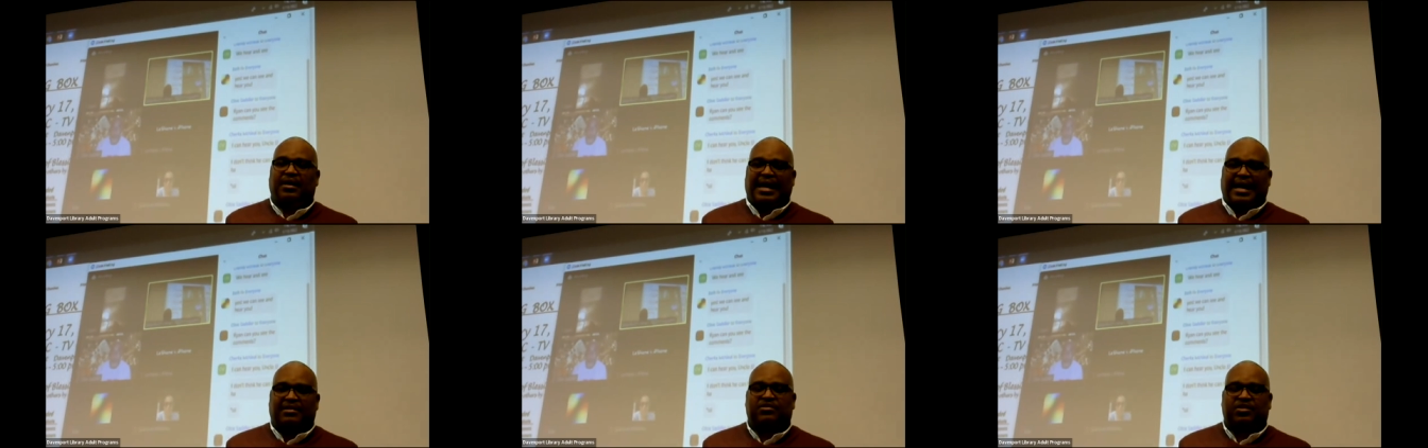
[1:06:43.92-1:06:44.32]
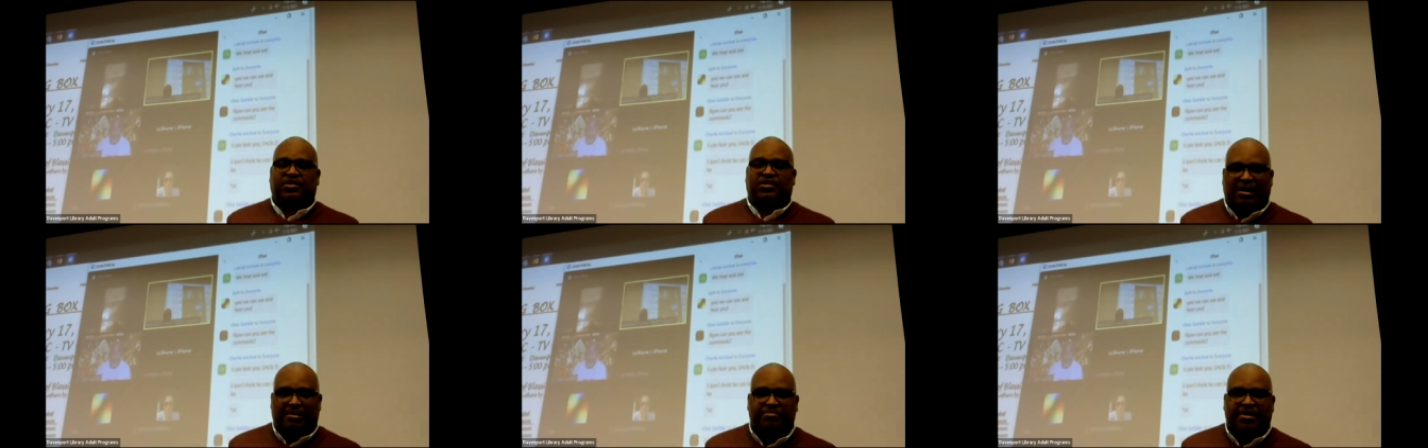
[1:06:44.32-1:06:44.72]
And as
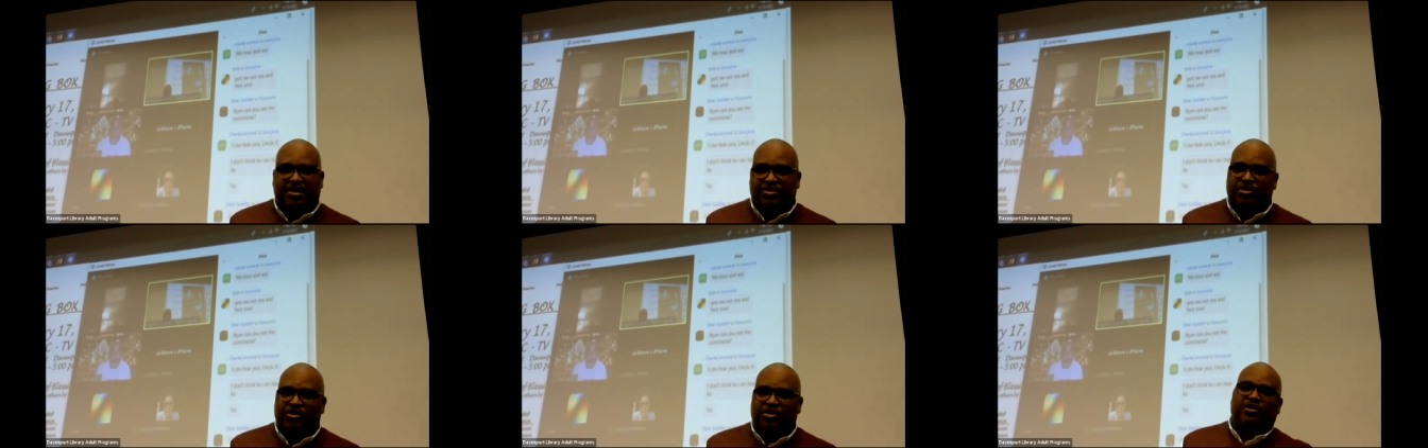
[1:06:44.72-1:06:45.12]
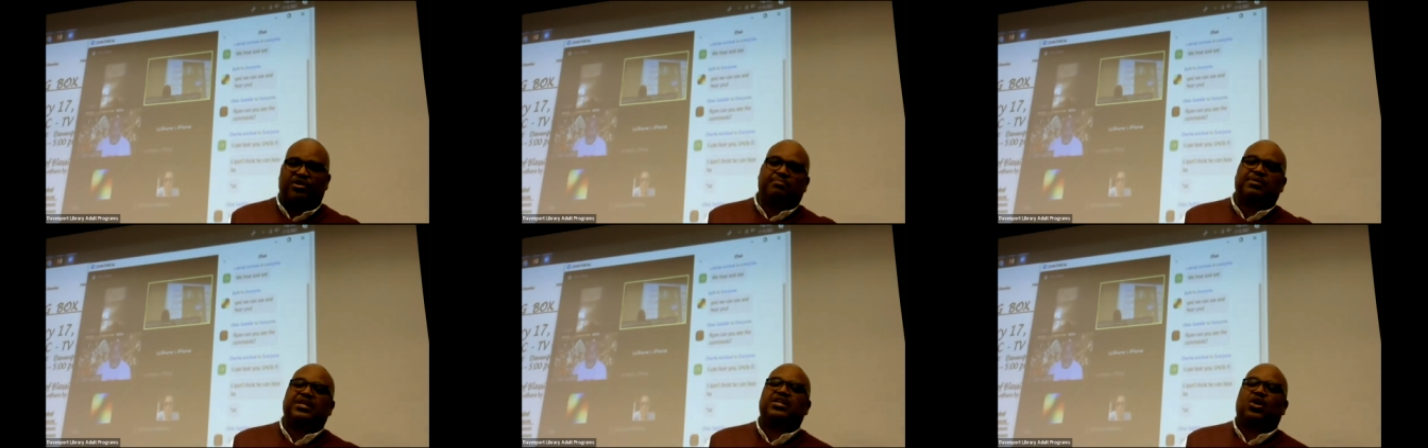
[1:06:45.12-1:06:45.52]
the drum major, you're
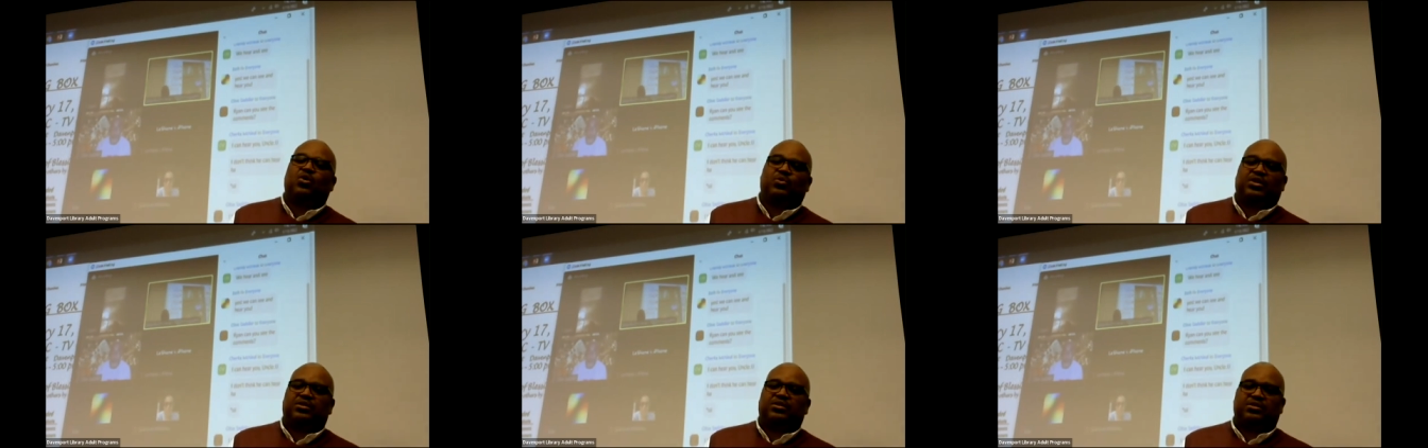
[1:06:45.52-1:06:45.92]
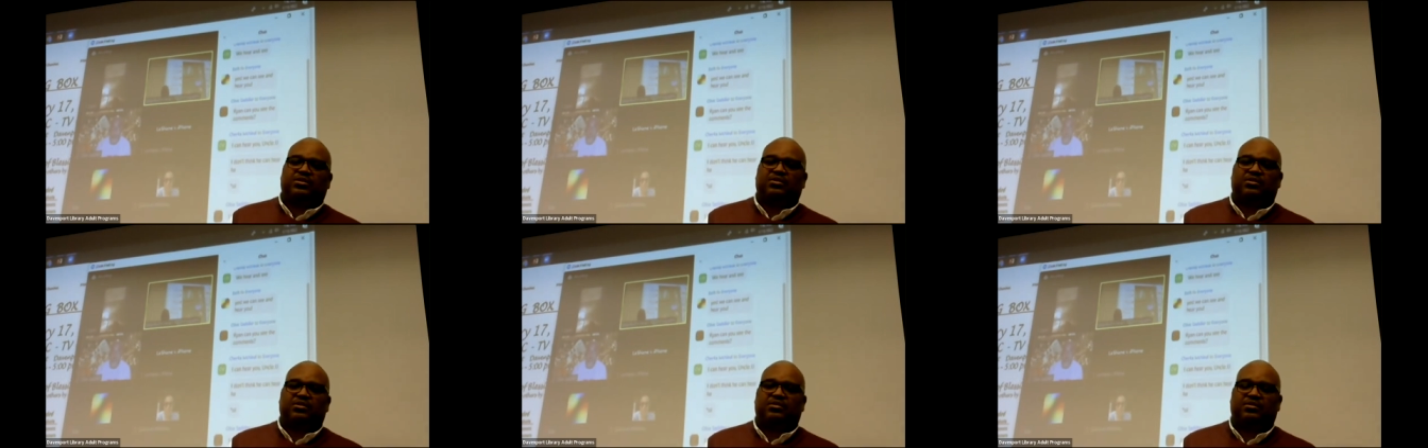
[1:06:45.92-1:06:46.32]
going to be
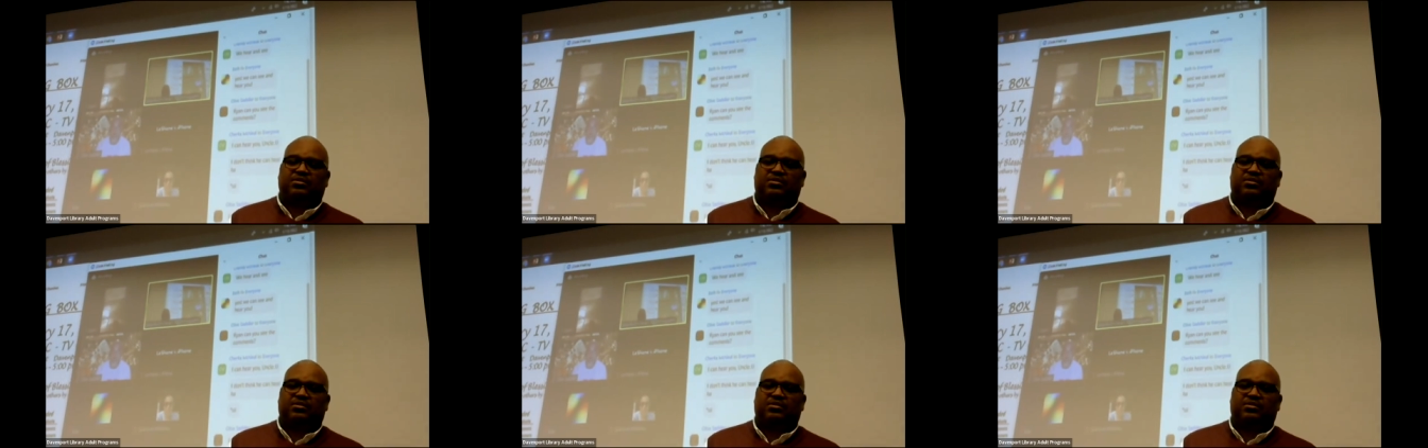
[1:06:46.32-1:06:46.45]
noticed.